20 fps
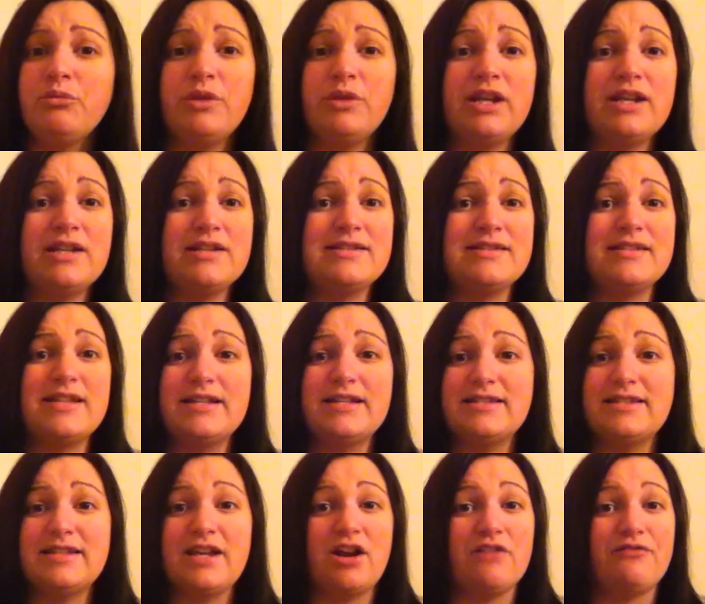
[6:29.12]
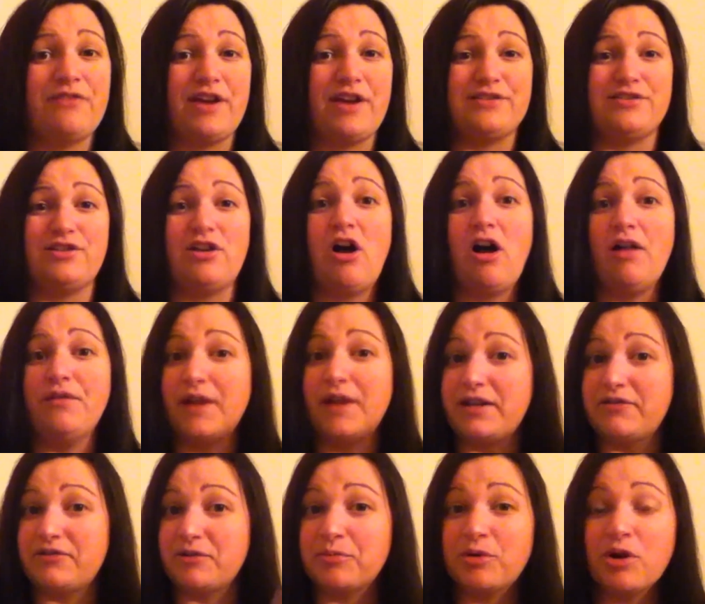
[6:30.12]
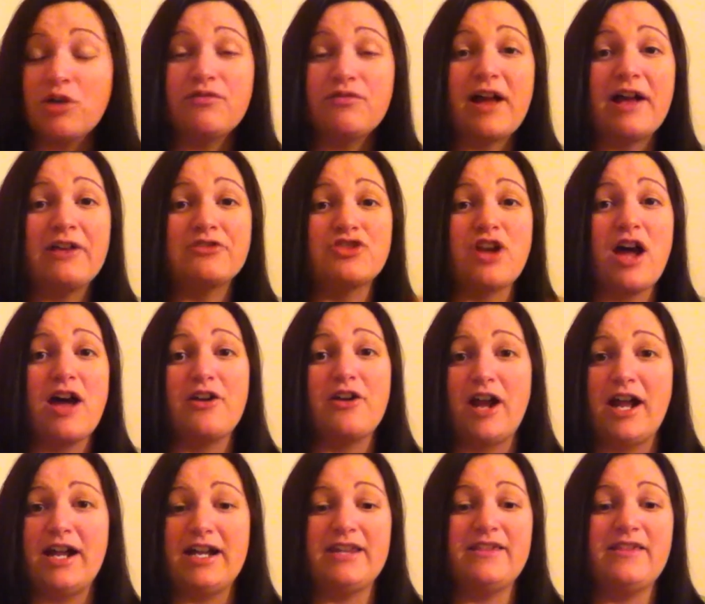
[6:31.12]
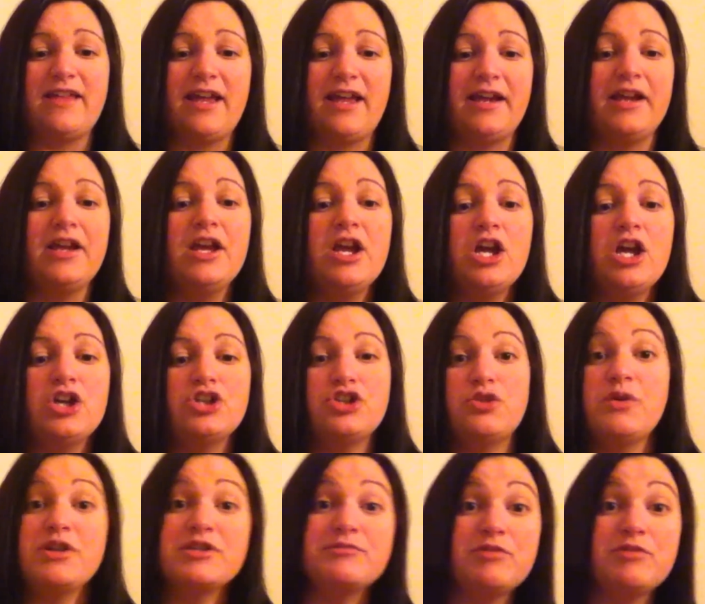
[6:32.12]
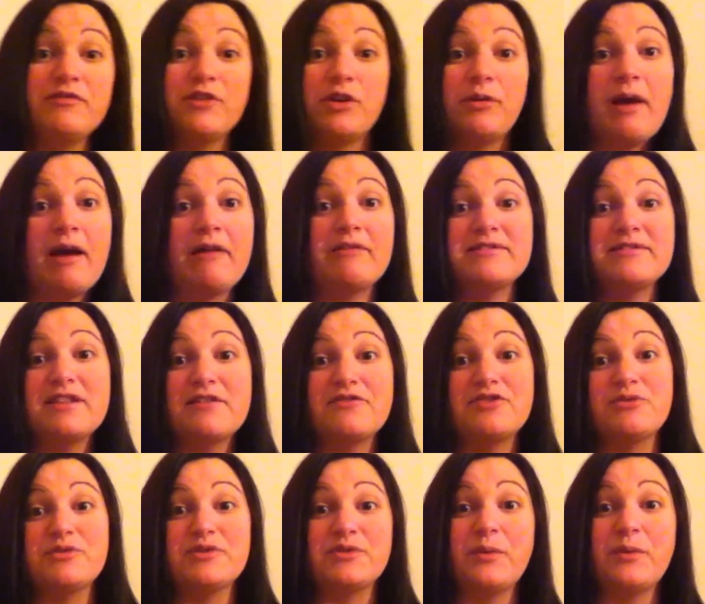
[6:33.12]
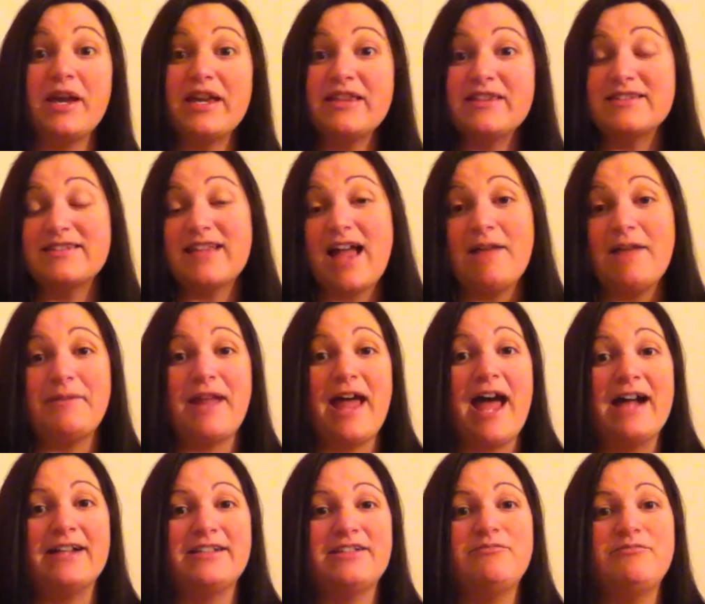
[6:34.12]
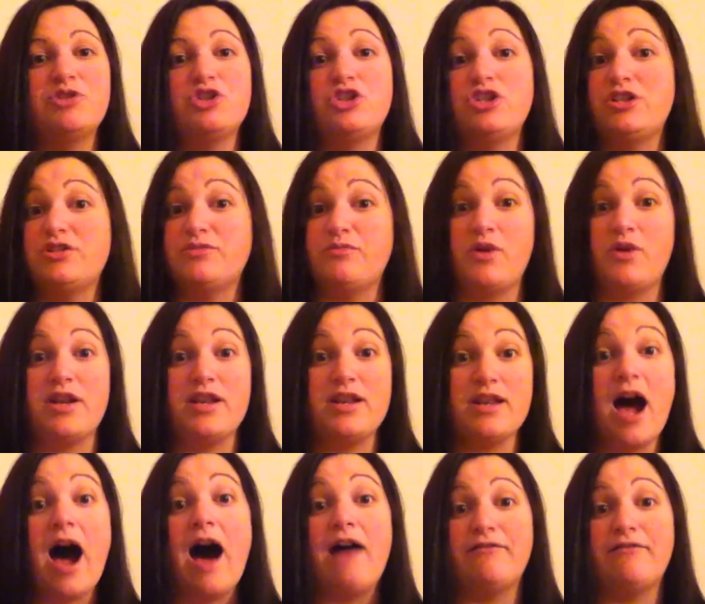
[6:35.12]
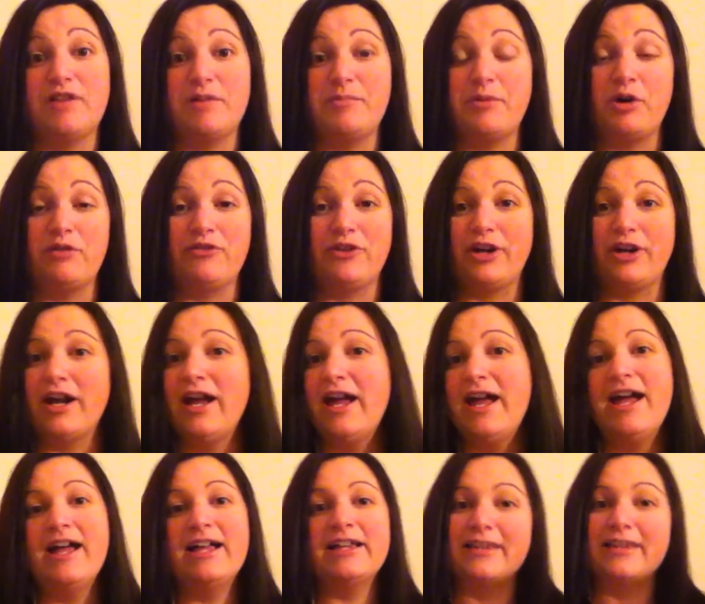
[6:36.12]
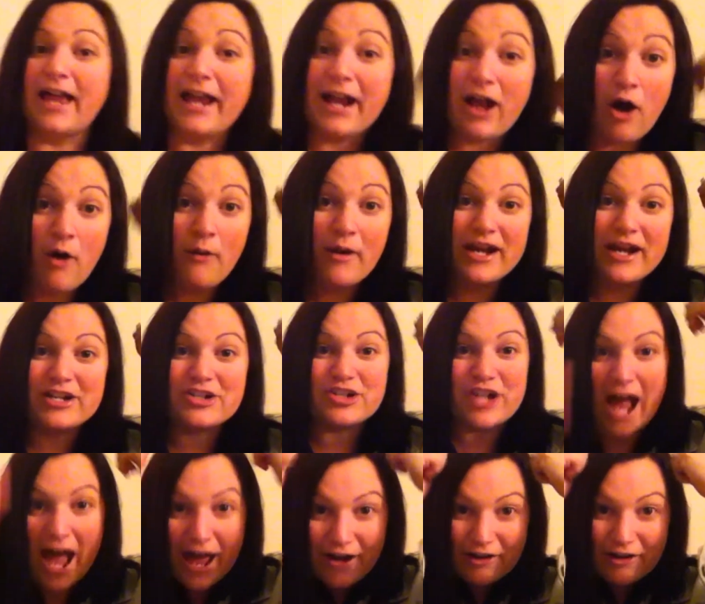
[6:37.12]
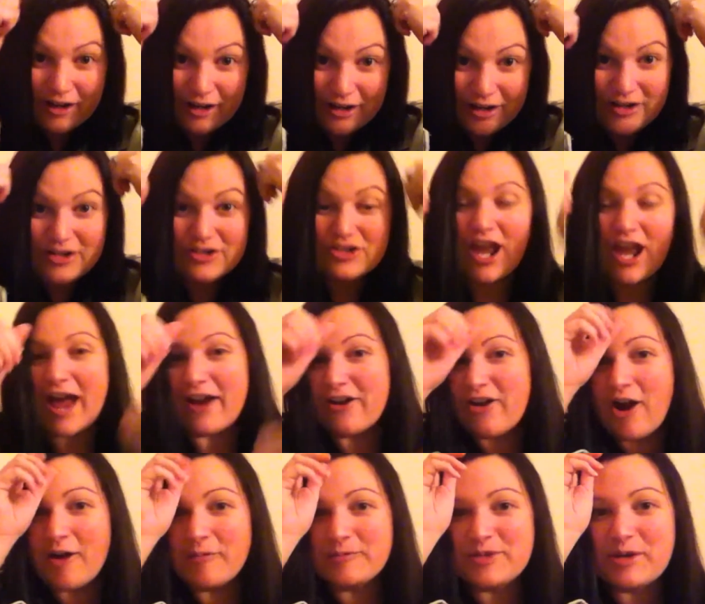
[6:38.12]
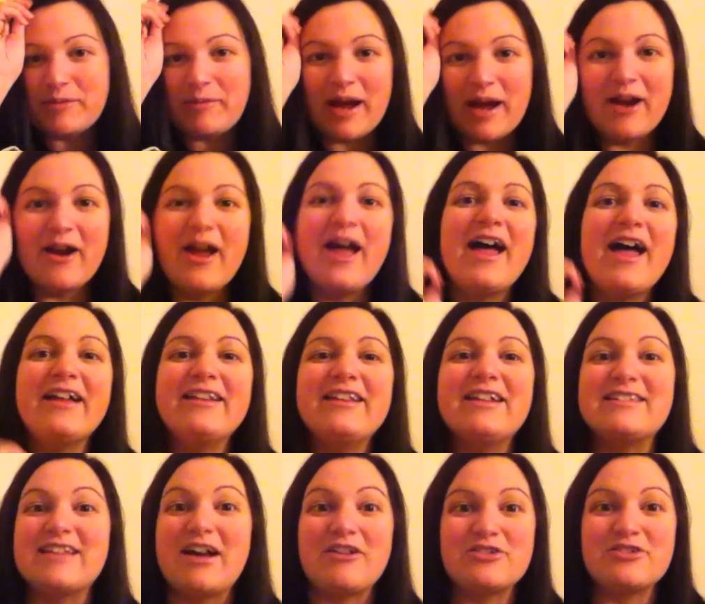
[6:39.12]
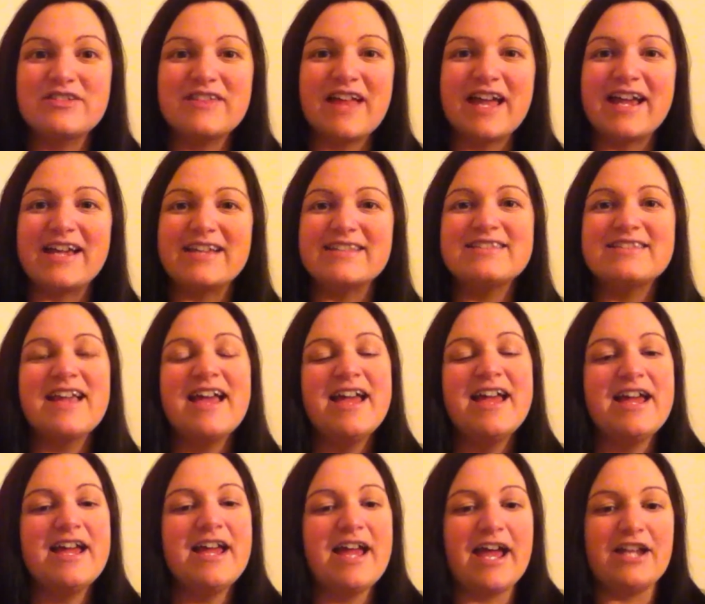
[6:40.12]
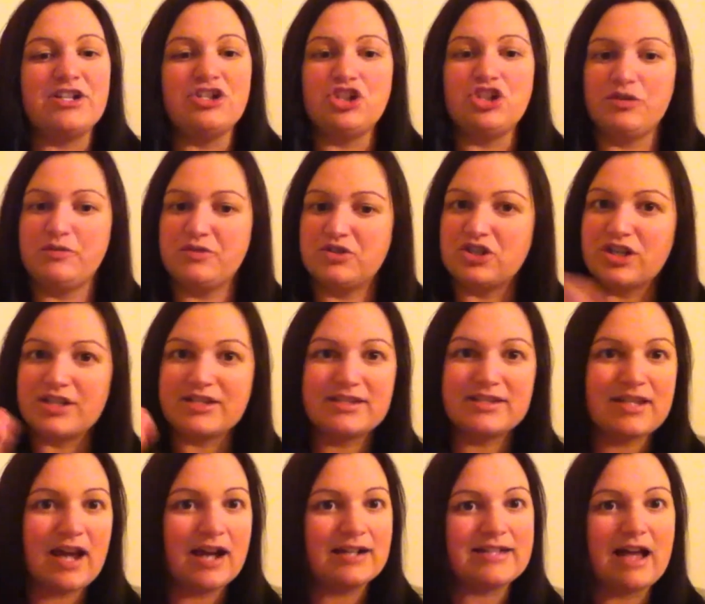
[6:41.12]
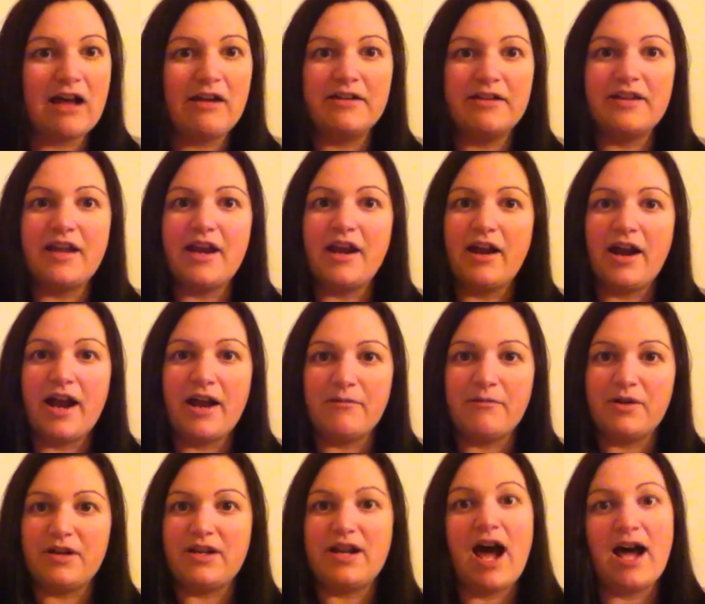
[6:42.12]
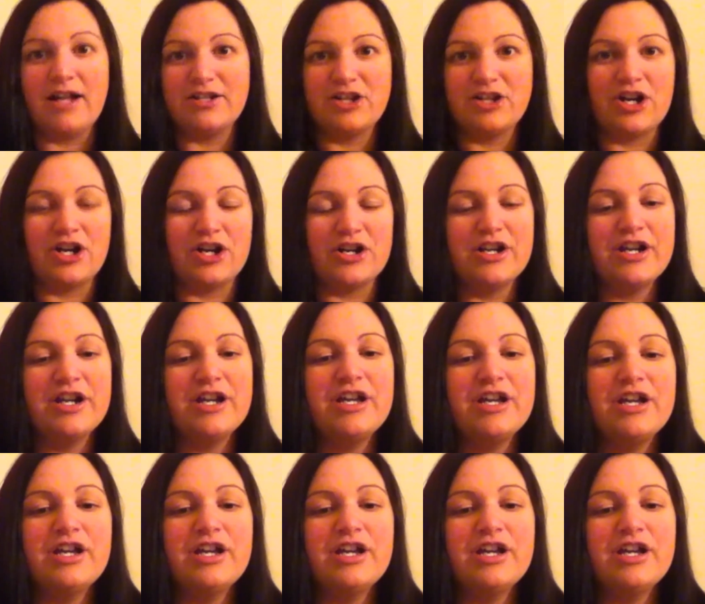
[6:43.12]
we didn't get to see her face at all, not even a profile shot or anything. She was moving around and stuff. She was awake this time and active, but she just would not flip over. Like always, she had her arms up by her head. That's how she lays, and she was just tucked down in there and would not turn.